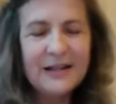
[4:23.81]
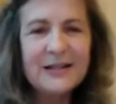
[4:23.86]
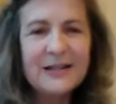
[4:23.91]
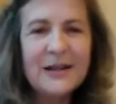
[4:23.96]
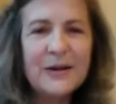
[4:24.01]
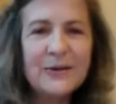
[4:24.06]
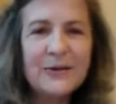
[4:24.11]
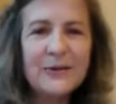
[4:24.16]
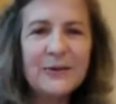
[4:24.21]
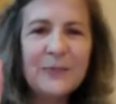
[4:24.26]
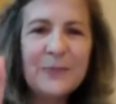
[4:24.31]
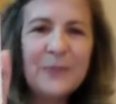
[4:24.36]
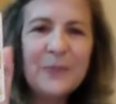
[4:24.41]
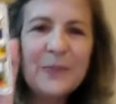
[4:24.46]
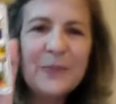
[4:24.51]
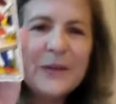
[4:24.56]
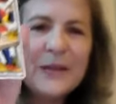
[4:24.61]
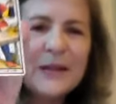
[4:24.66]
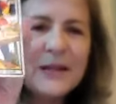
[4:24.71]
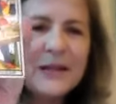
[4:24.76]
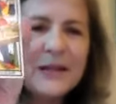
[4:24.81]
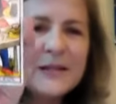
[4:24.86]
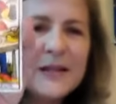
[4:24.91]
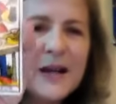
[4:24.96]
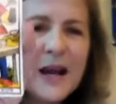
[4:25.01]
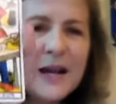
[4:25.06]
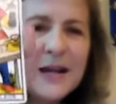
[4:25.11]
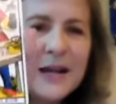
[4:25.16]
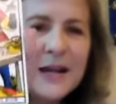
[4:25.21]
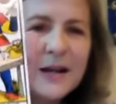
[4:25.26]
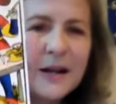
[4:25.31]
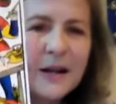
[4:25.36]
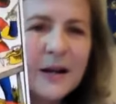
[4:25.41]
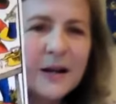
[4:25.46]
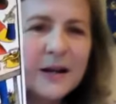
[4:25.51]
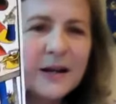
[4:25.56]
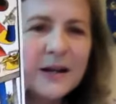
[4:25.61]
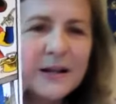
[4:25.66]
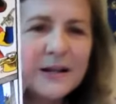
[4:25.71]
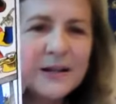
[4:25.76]
So this guy
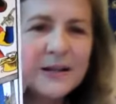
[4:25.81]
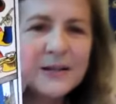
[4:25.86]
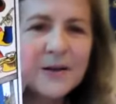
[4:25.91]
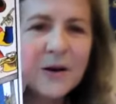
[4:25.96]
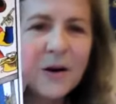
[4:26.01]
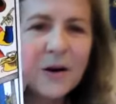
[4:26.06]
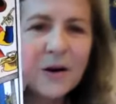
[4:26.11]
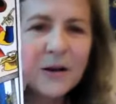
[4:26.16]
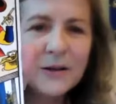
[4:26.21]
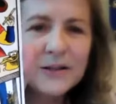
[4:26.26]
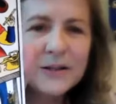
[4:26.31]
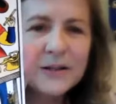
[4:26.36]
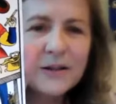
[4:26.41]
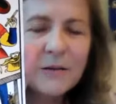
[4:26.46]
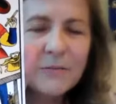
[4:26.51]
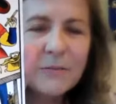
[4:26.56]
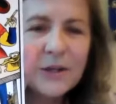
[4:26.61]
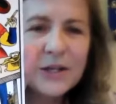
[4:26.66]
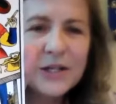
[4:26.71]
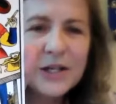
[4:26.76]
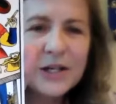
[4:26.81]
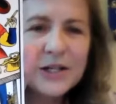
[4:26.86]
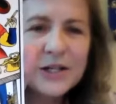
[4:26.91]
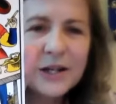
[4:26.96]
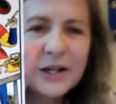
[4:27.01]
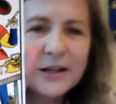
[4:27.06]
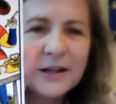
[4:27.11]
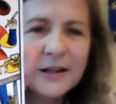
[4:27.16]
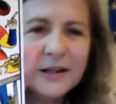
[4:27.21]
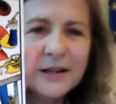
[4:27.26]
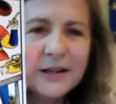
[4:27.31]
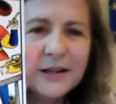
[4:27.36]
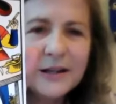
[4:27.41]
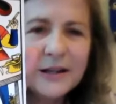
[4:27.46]
here is called the Magician,